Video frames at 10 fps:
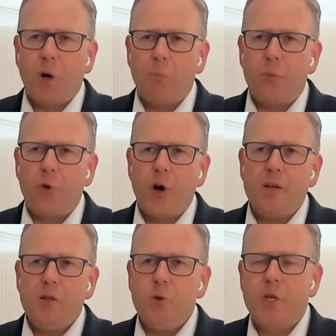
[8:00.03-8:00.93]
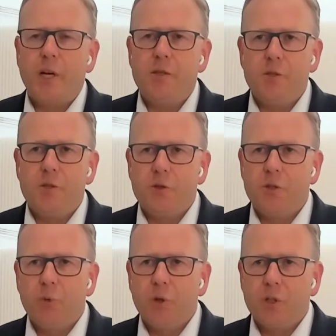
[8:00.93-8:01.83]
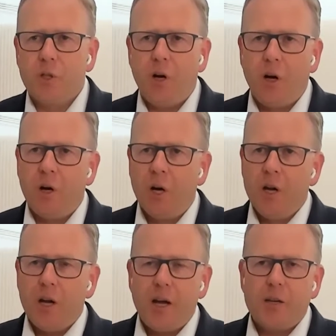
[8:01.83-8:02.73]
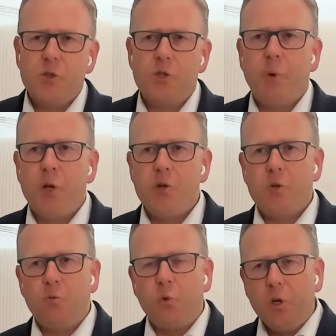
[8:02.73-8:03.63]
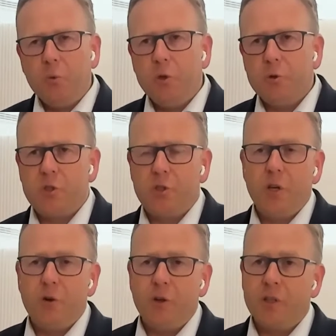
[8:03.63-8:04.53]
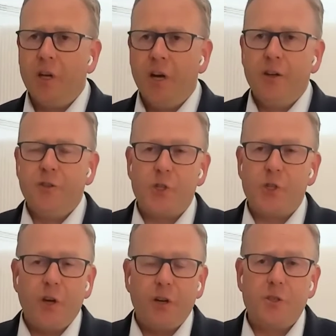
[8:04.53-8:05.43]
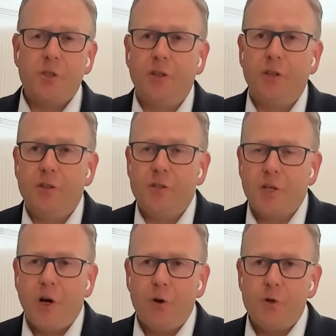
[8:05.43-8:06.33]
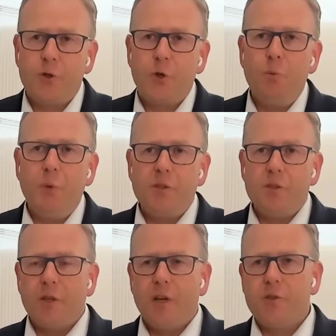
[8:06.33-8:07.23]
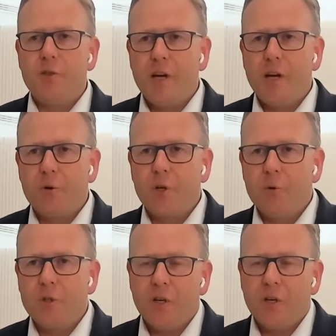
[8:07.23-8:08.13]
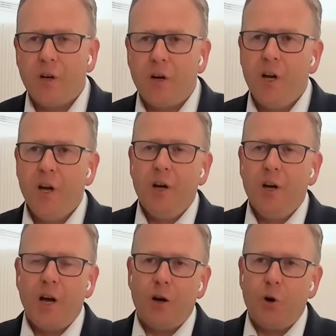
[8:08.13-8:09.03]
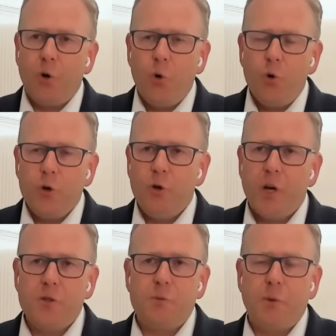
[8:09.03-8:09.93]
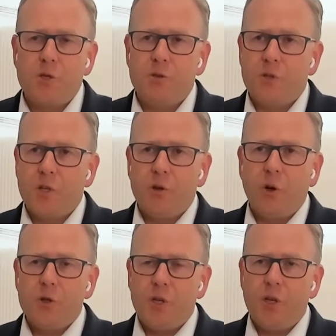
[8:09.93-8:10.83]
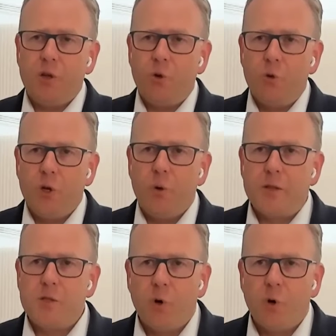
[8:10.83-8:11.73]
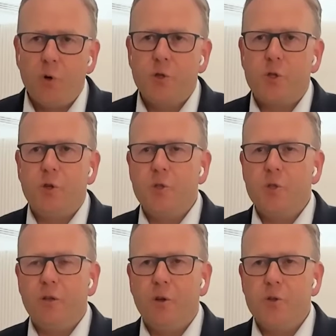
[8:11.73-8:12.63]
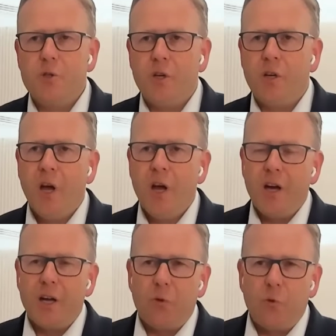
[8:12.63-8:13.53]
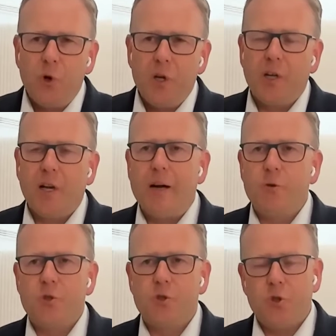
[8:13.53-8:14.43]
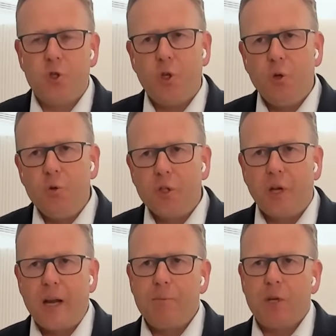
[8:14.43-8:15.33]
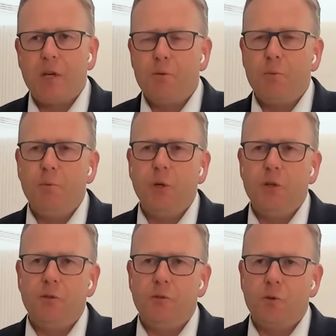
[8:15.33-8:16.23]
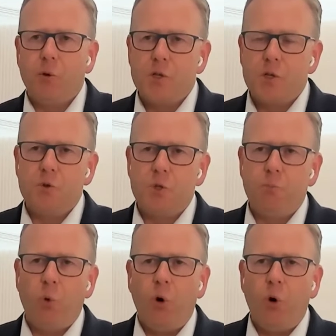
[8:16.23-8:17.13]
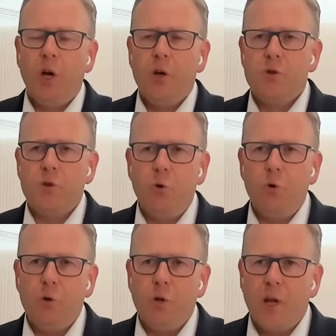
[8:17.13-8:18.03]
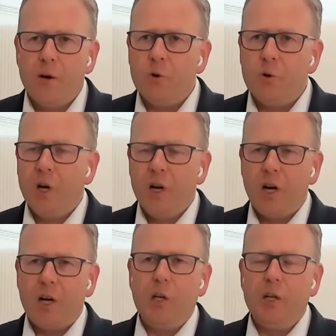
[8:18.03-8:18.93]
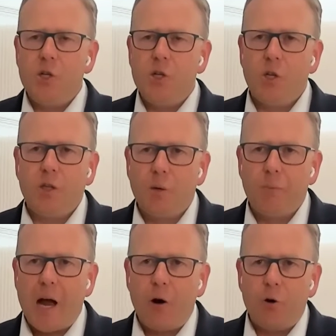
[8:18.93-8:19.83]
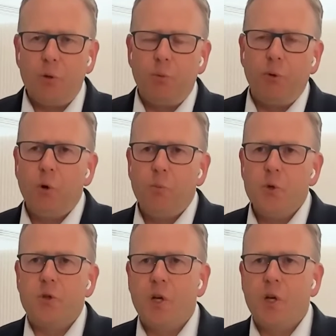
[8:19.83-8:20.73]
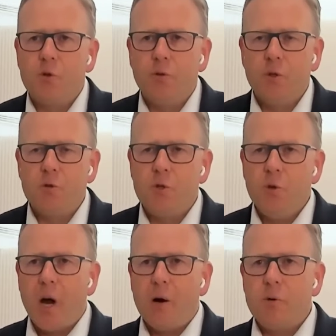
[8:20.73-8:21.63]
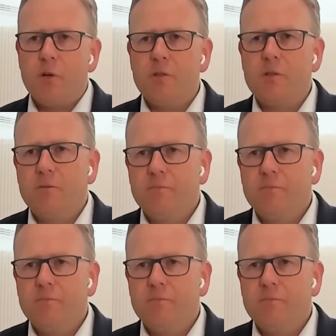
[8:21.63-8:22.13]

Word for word: a brand new chassis system on the car, air suspension, rear wheel steering, the turning circle of this car is two meters less than the outgoing car. Uh, all new air suspension technology, all new anti-roll control technology, and it really allows us to tune the dynamic capability of the Range Rover Sport to an all-new level, unleashing the power and the performance that comes from these new powertrains.